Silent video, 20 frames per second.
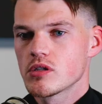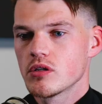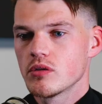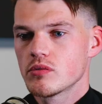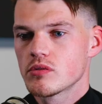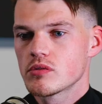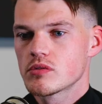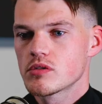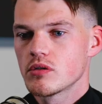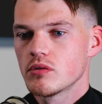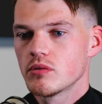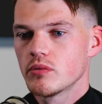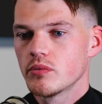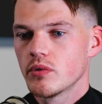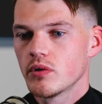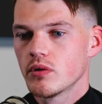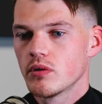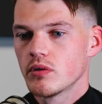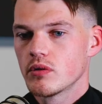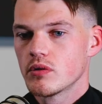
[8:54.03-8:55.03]
So
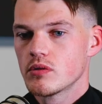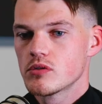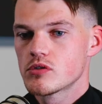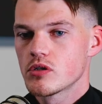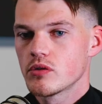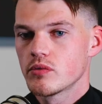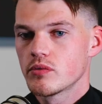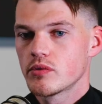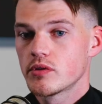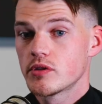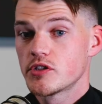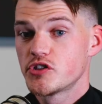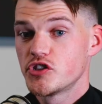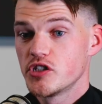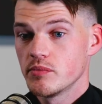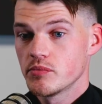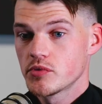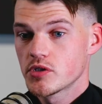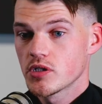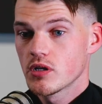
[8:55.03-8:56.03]

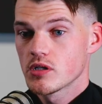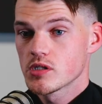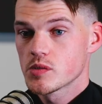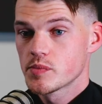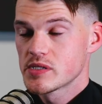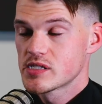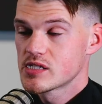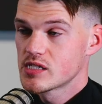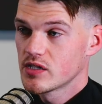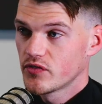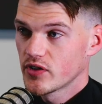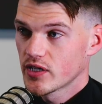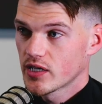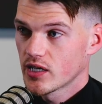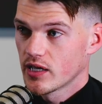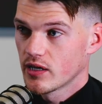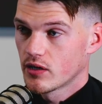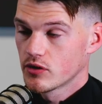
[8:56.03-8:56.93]
Gymshark specifically,